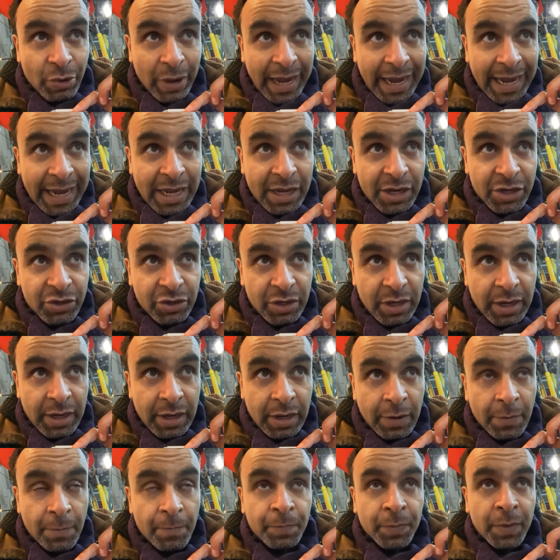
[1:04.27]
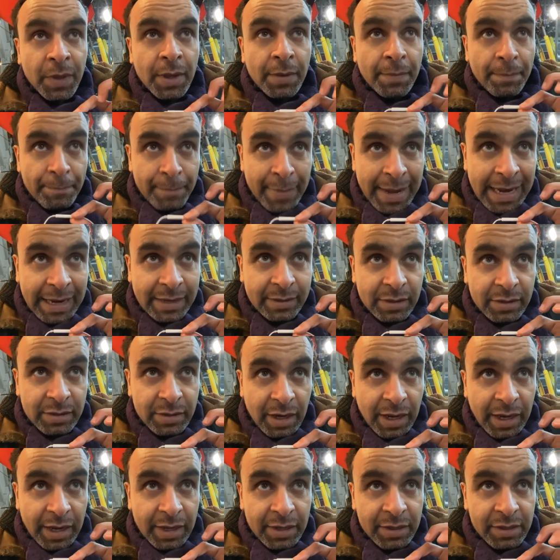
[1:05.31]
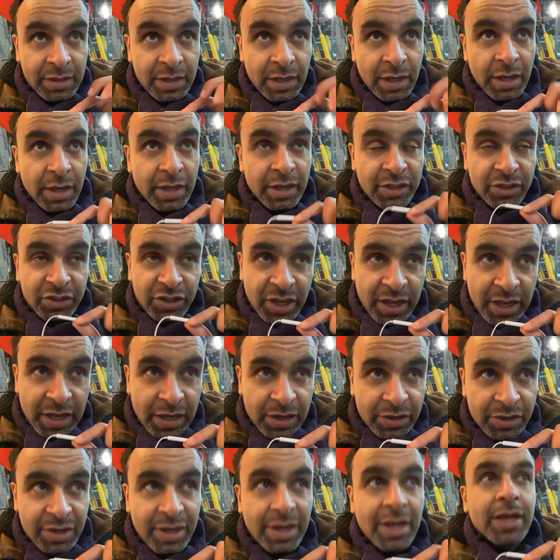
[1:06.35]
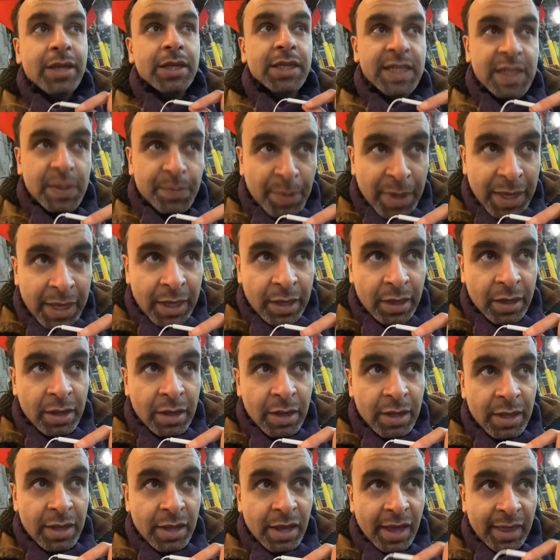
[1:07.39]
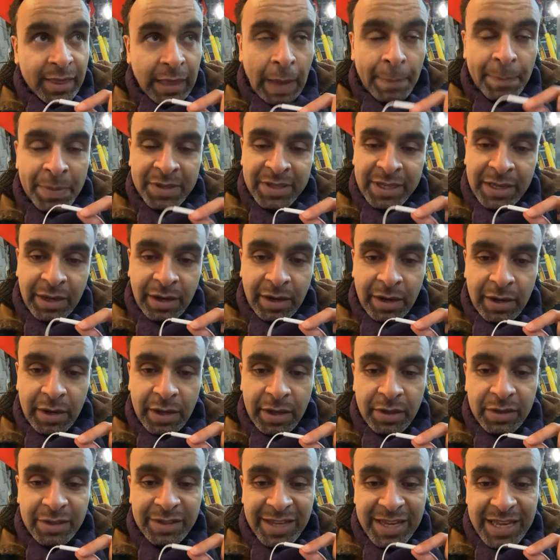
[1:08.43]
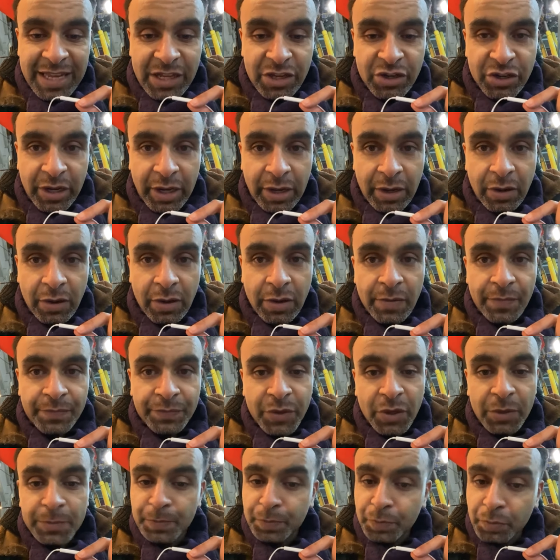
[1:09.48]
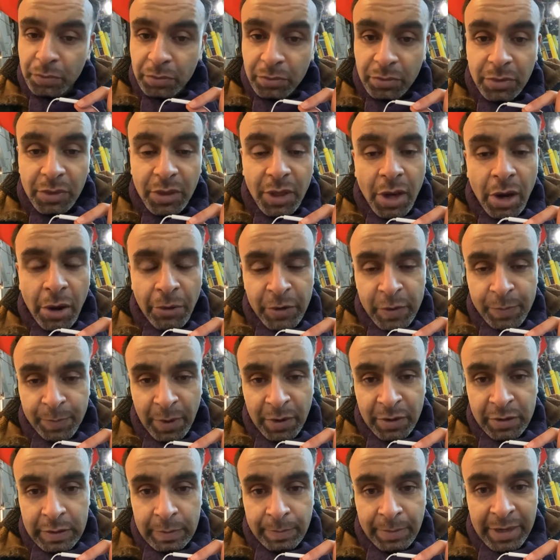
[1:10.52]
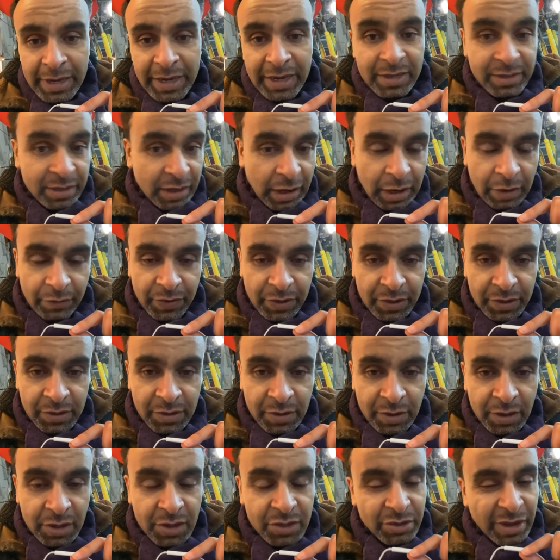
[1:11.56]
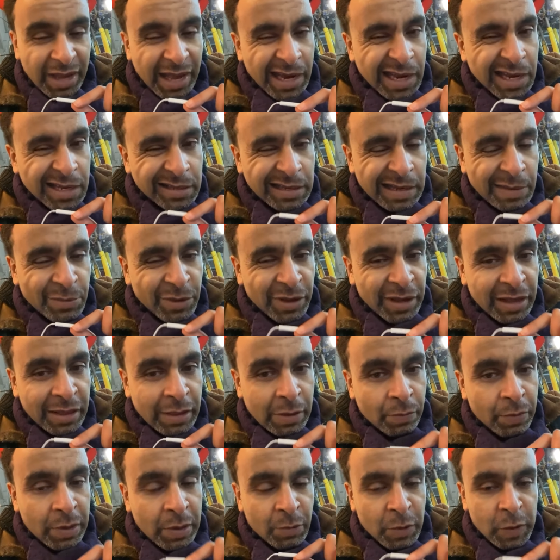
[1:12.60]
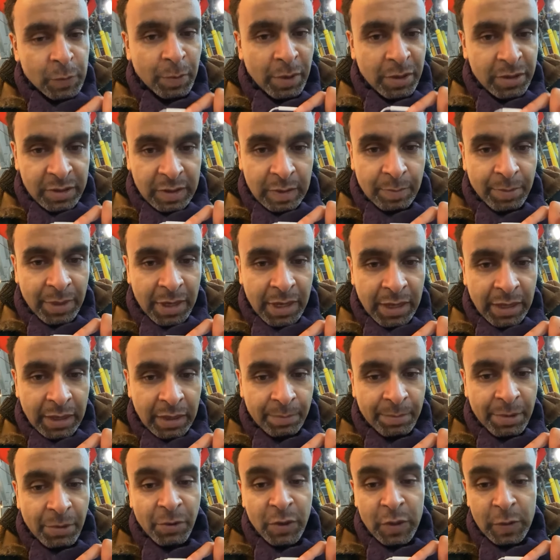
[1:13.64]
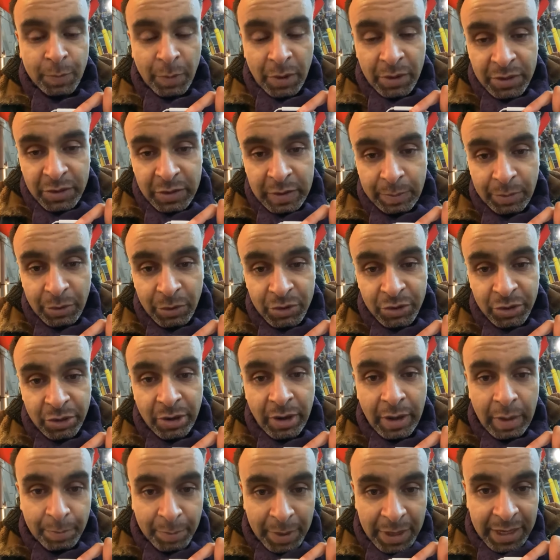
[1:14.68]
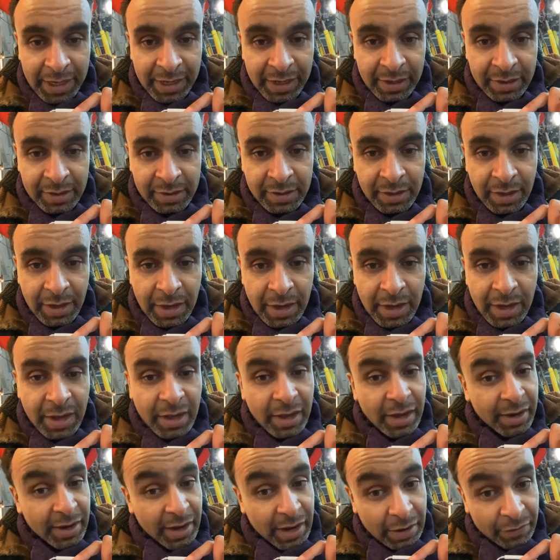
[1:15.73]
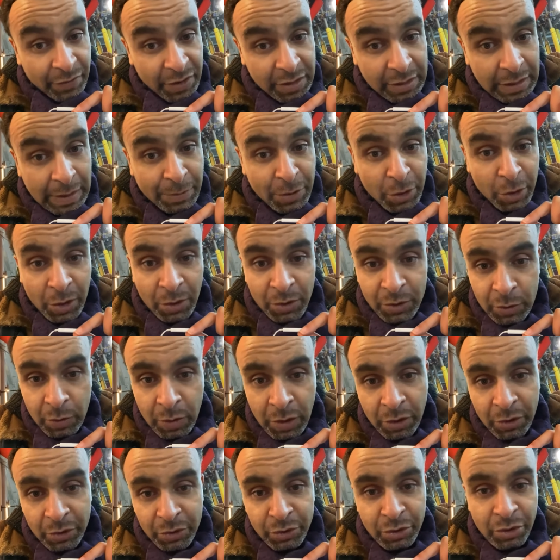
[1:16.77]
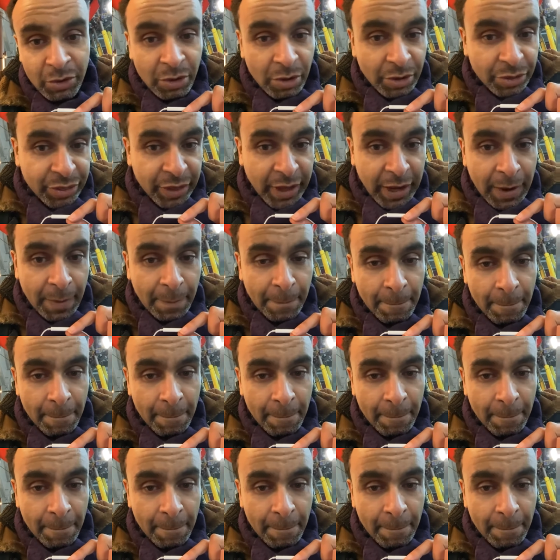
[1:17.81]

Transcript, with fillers: actually magnetize, teach, speak that particular teaching or responsibility to others. So, anytime you hear the word responsibility, be responsible to your abilities. And every time you go to work or do your thing,